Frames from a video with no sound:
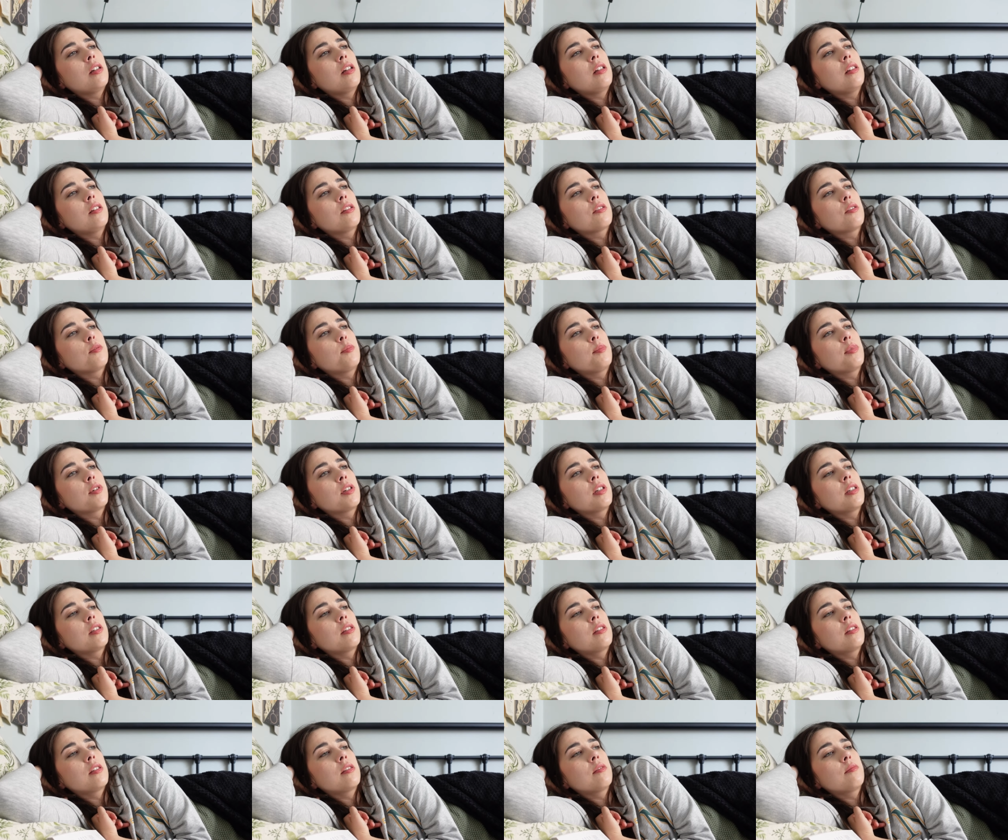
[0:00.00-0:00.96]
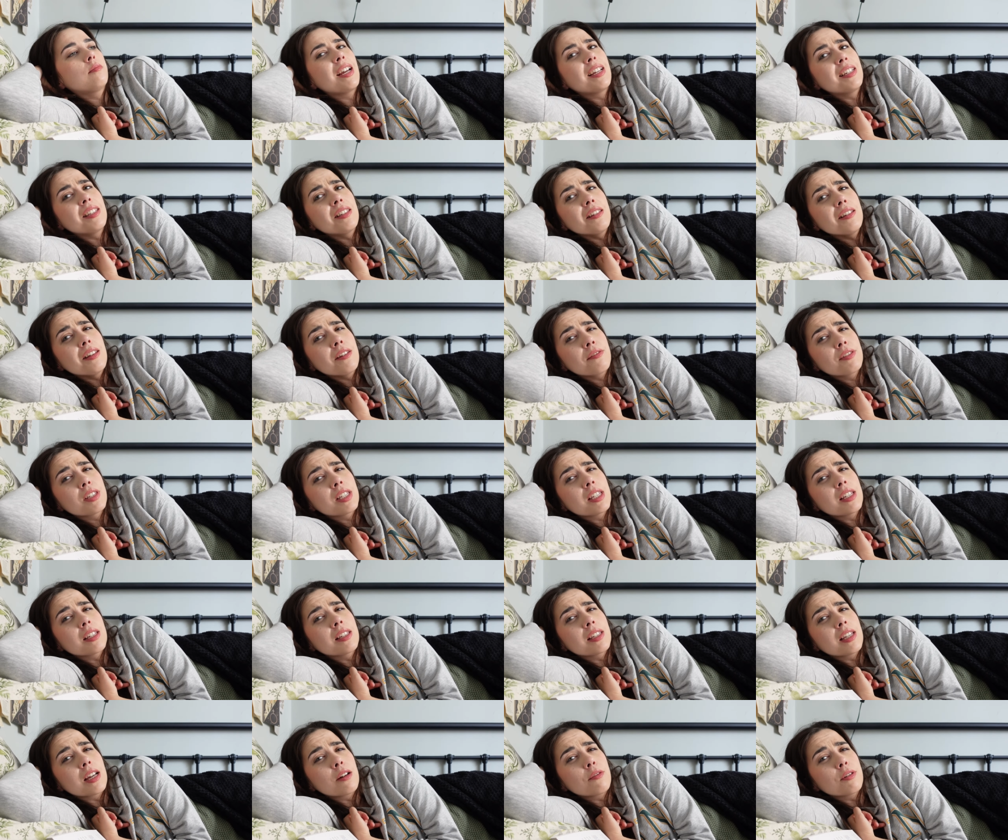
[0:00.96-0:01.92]
A Little Prince. I still have
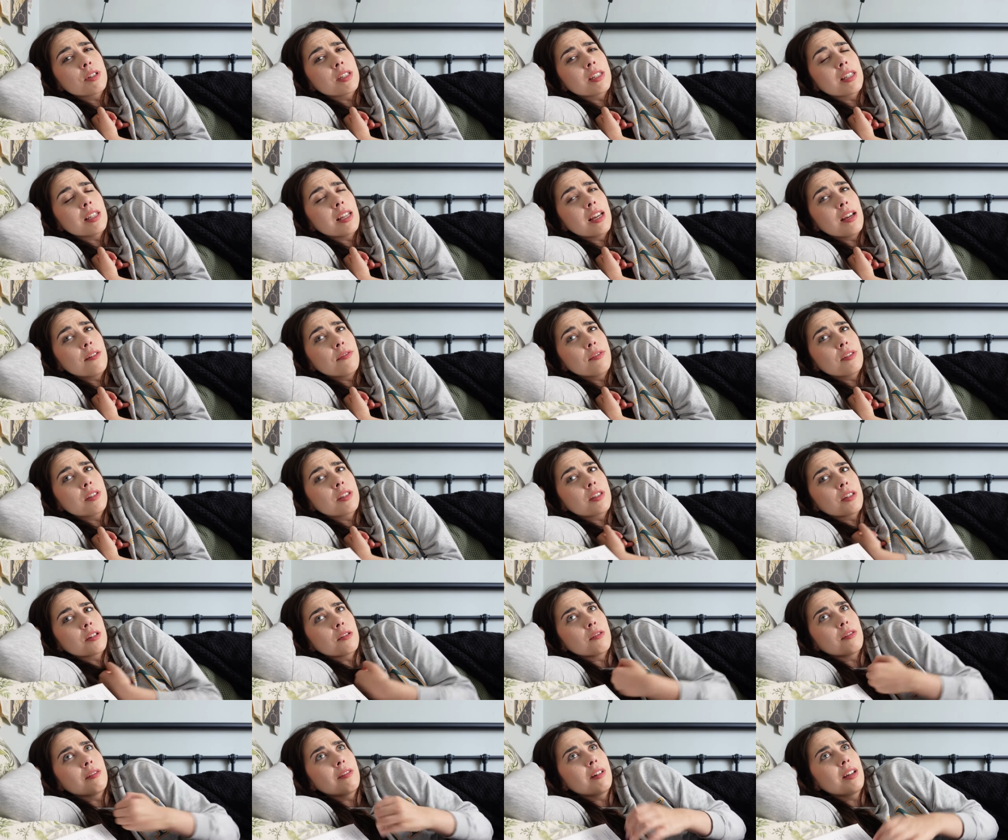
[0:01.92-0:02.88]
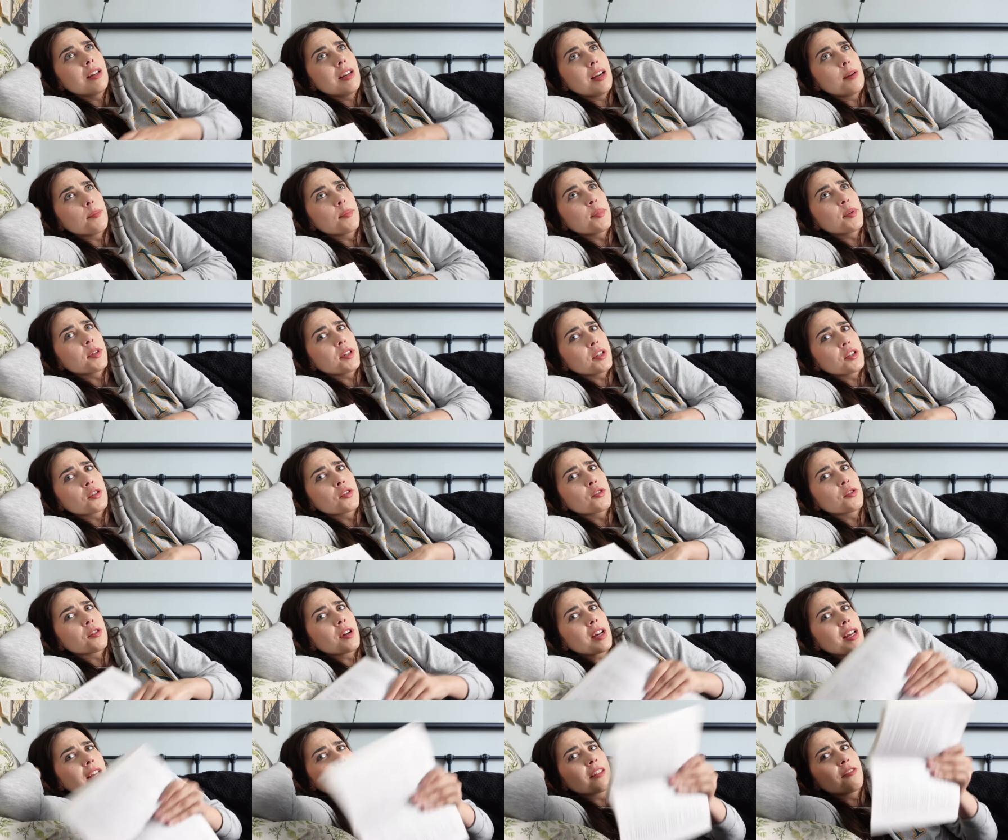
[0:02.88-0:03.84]
6 hours left, so I'm pretty
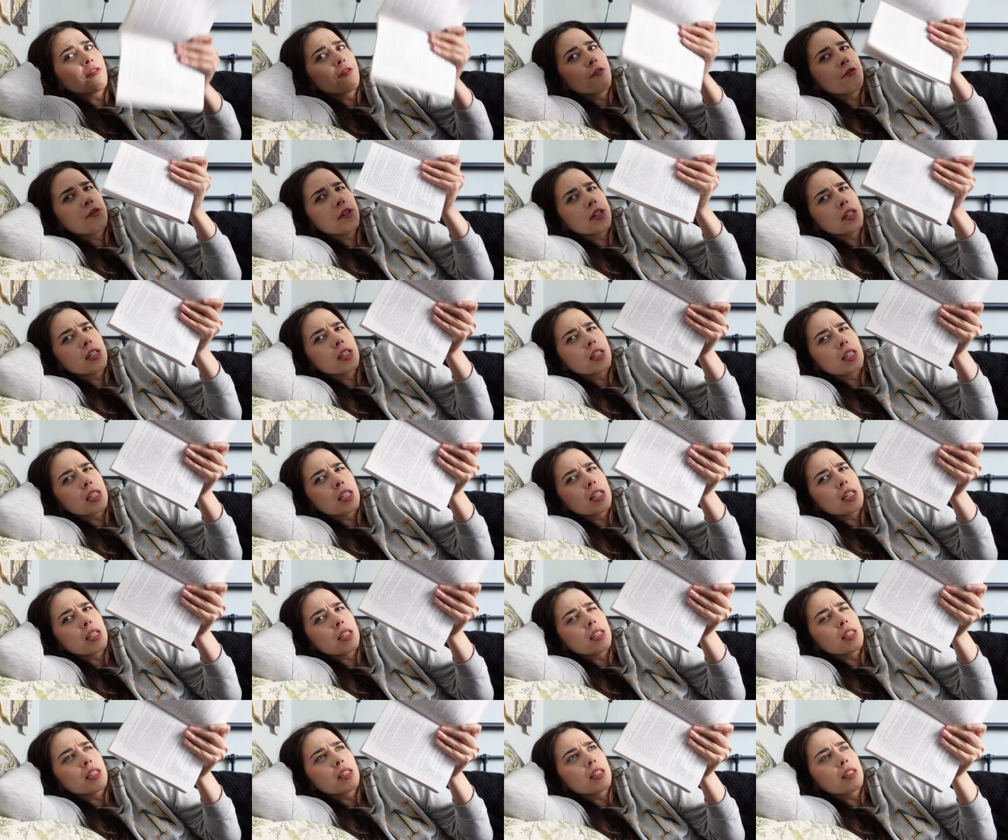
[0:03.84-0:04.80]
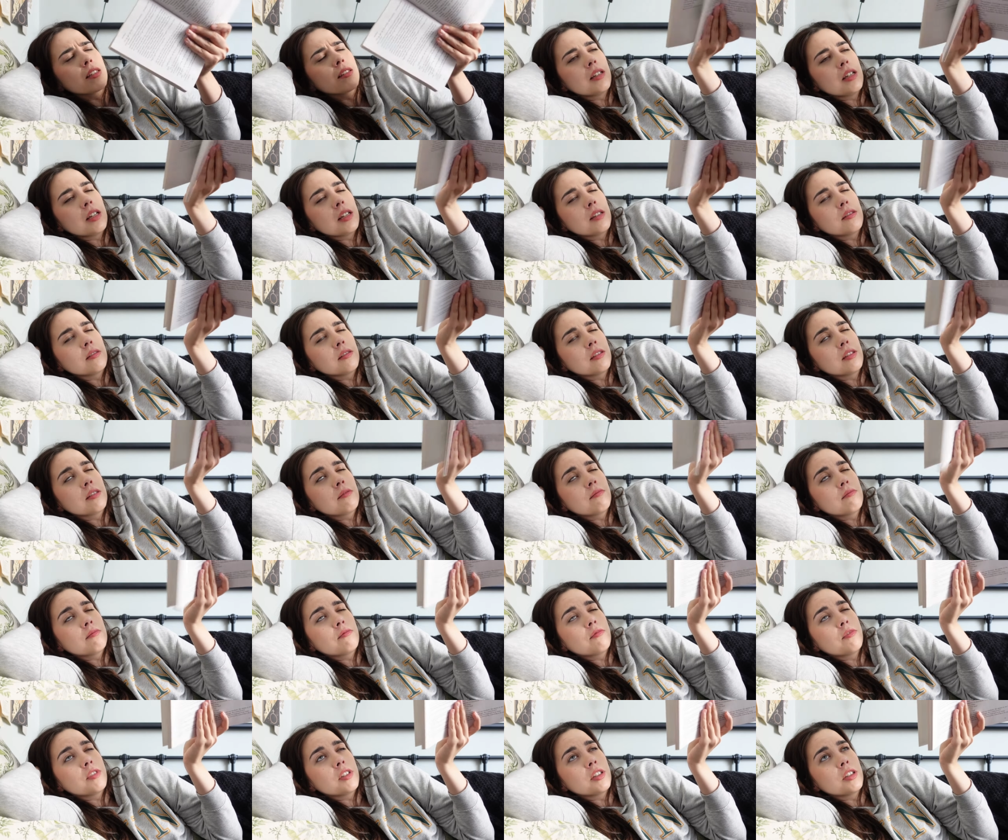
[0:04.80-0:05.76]
sure I can finish this and
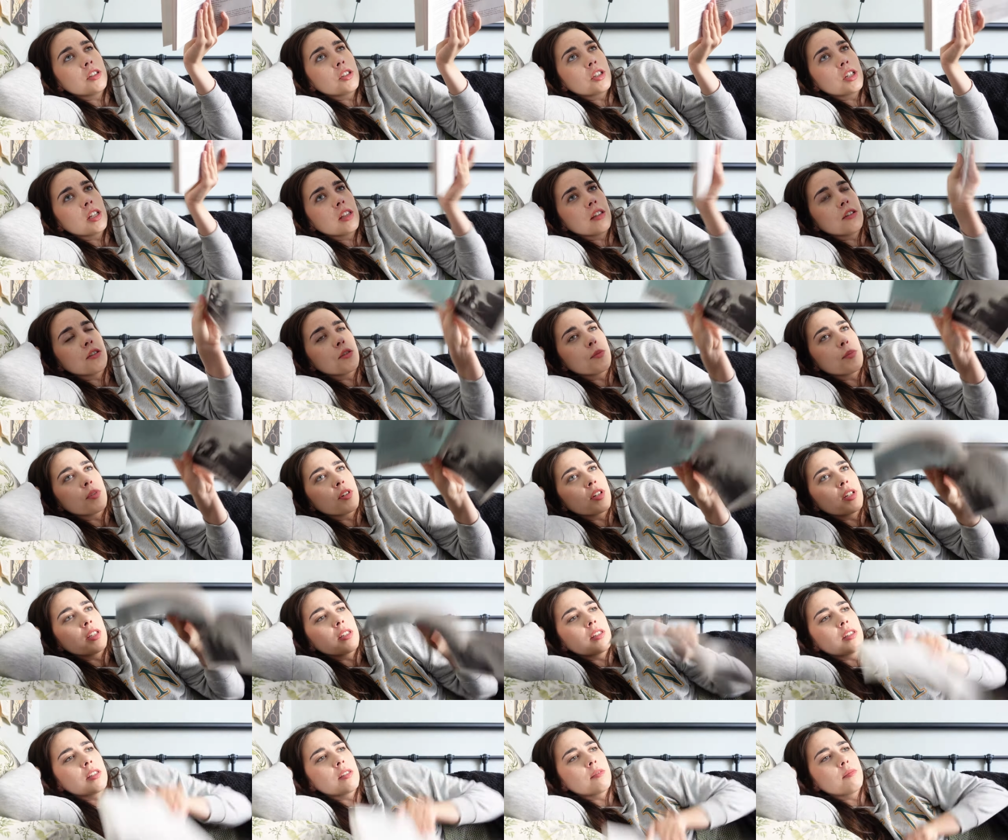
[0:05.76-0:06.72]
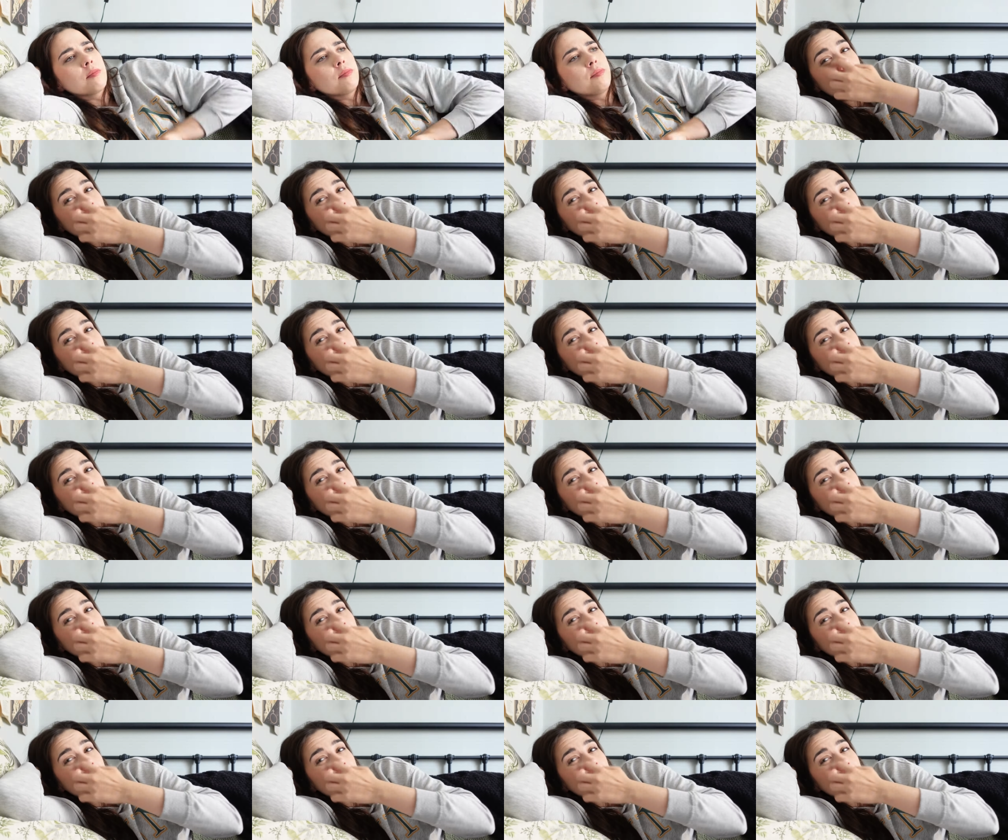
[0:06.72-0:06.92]
finish A Little Prince.